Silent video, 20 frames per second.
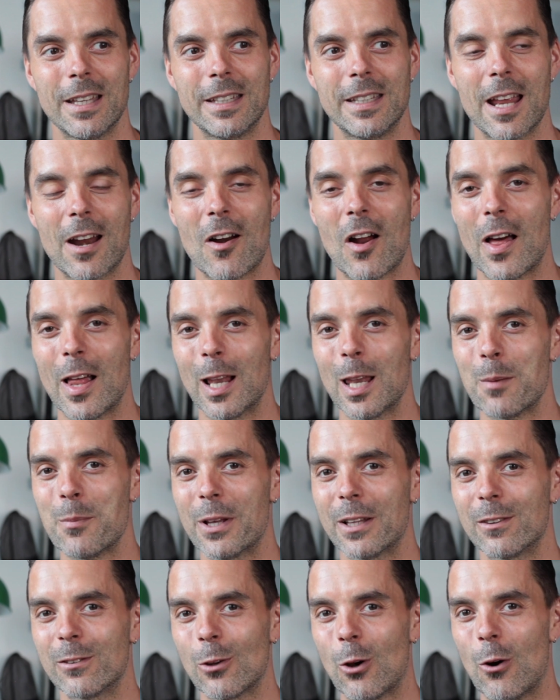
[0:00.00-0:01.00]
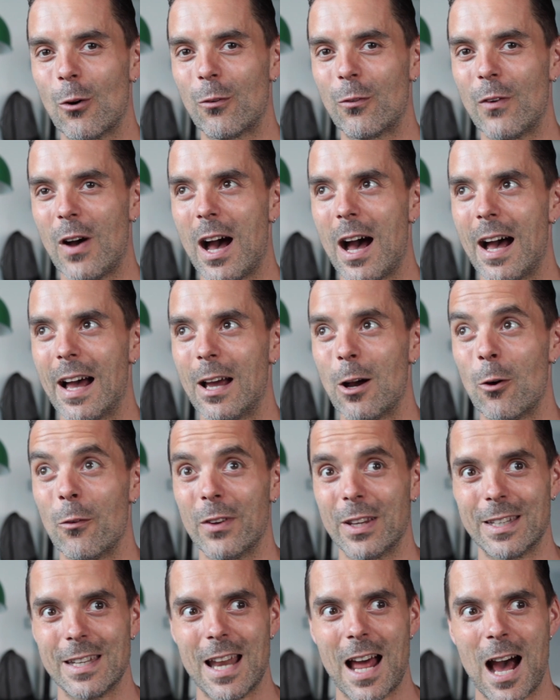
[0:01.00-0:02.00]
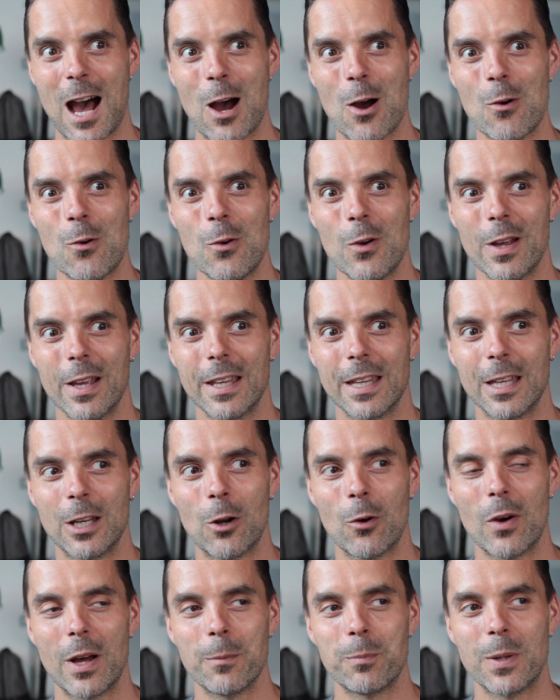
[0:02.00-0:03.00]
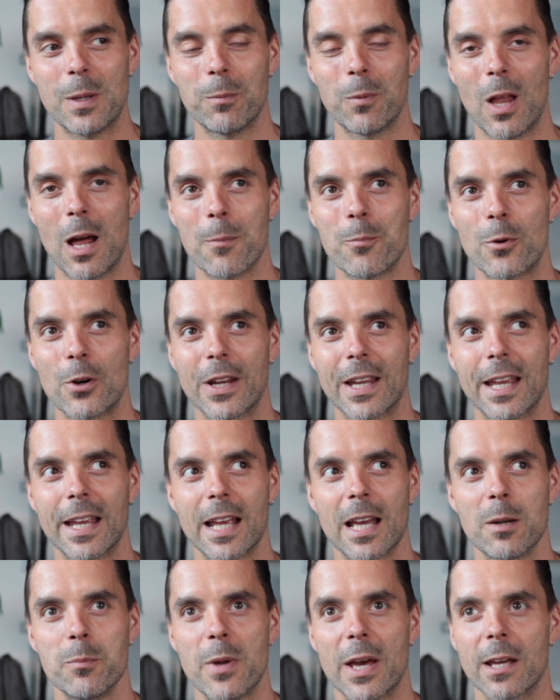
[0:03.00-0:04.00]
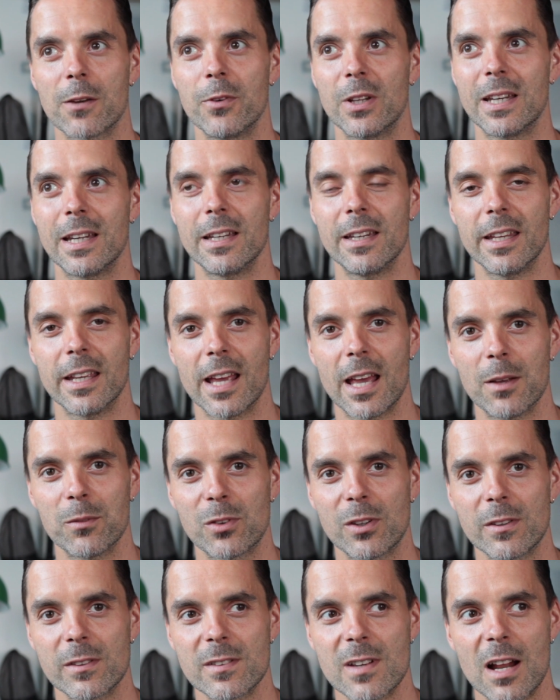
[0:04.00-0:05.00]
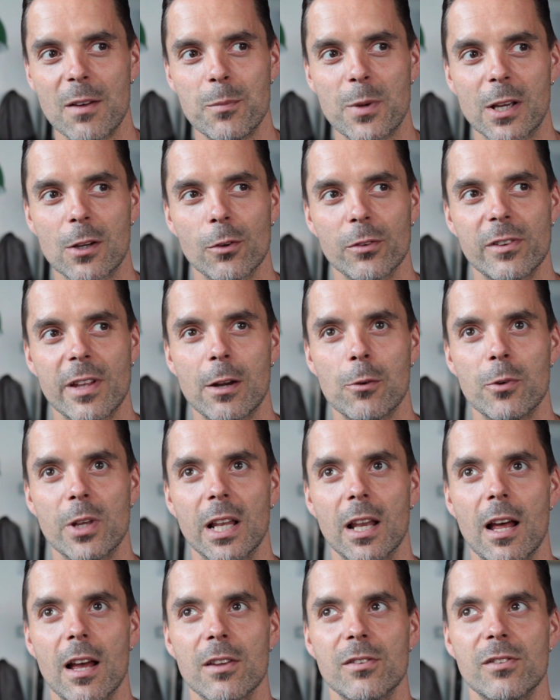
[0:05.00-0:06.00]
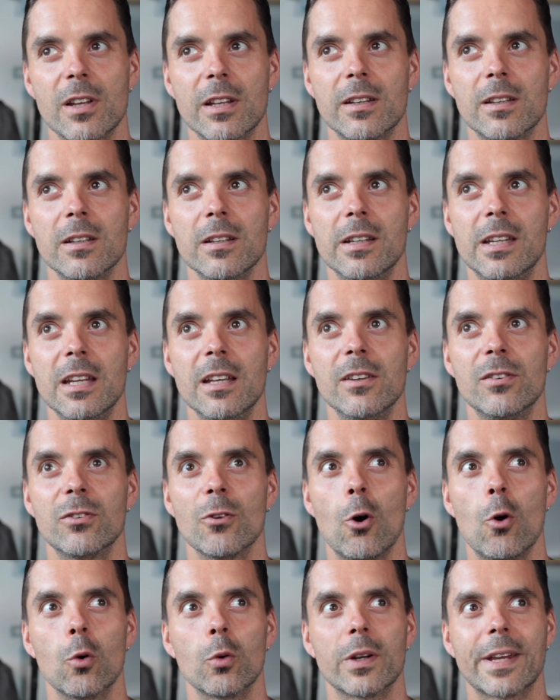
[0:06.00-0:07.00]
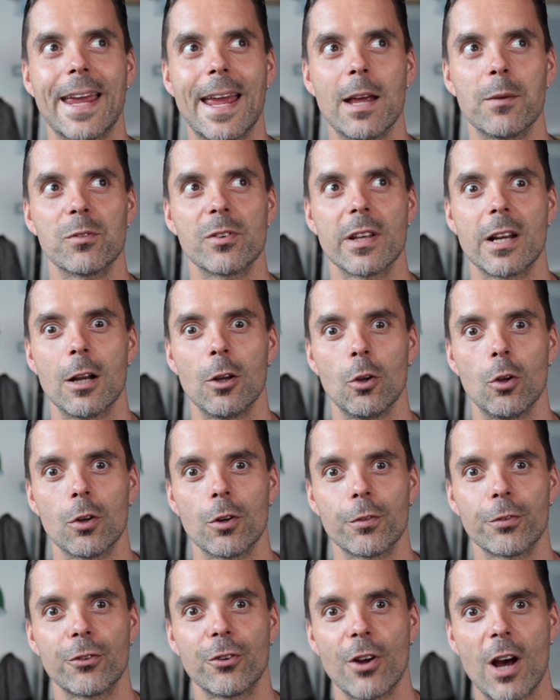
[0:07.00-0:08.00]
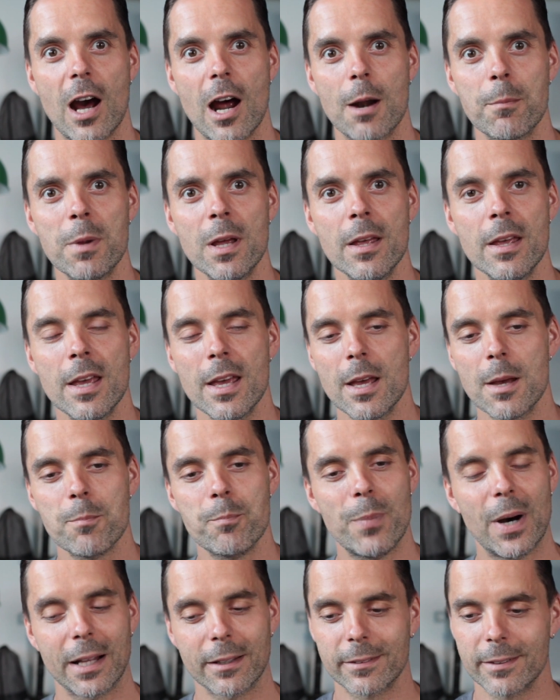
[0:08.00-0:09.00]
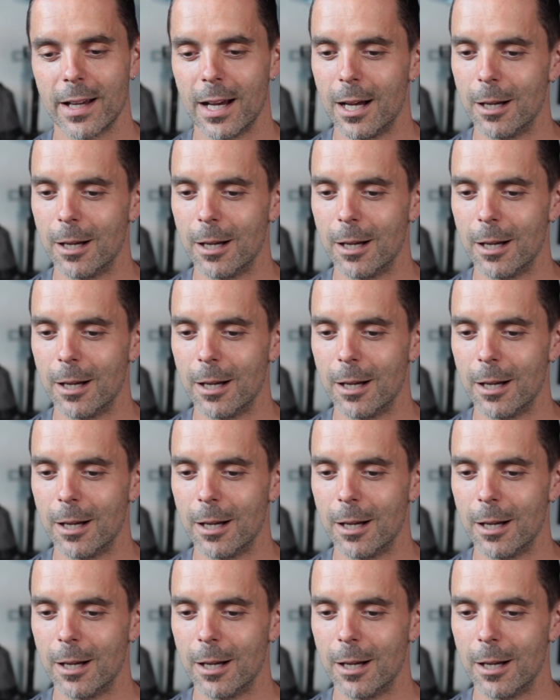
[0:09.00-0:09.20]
there are elements of it now, and people are bringing it back with indie games and stuff, because they realize that these old games had a lot of charm. But